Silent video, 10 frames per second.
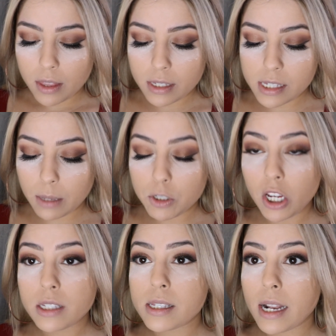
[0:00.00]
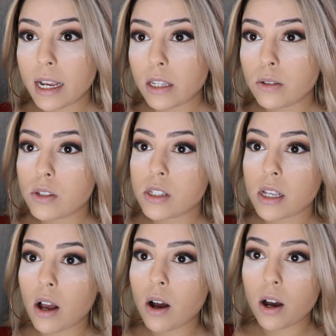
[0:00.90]
same shades that I used
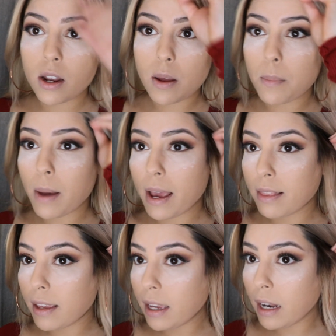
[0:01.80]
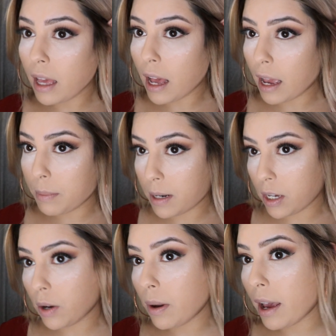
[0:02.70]
on my lid. I'm going to
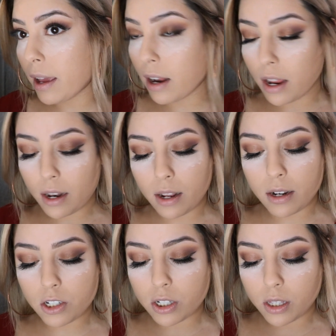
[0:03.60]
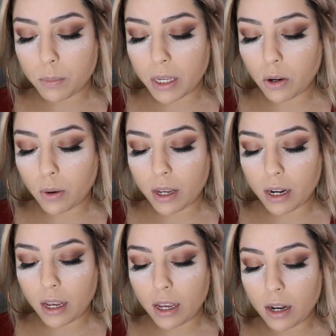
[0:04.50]
go ahead and initially be going
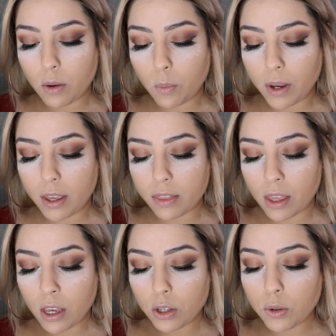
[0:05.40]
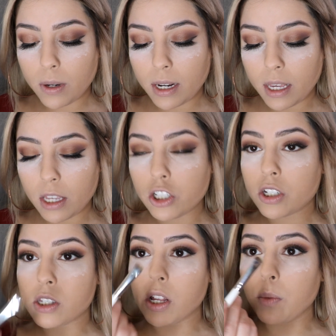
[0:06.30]
in with Unity
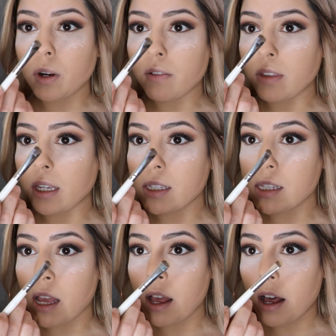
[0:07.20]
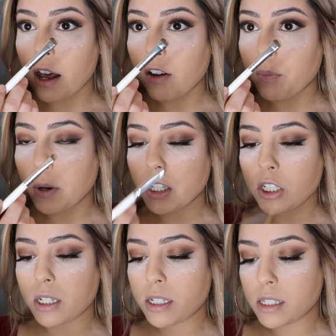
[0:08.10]
just on one of these e.l.f.
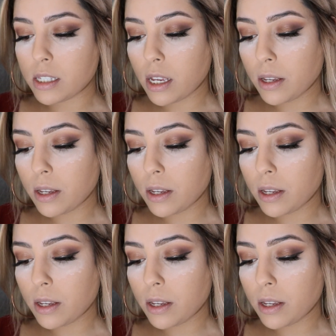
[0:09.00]
brushes.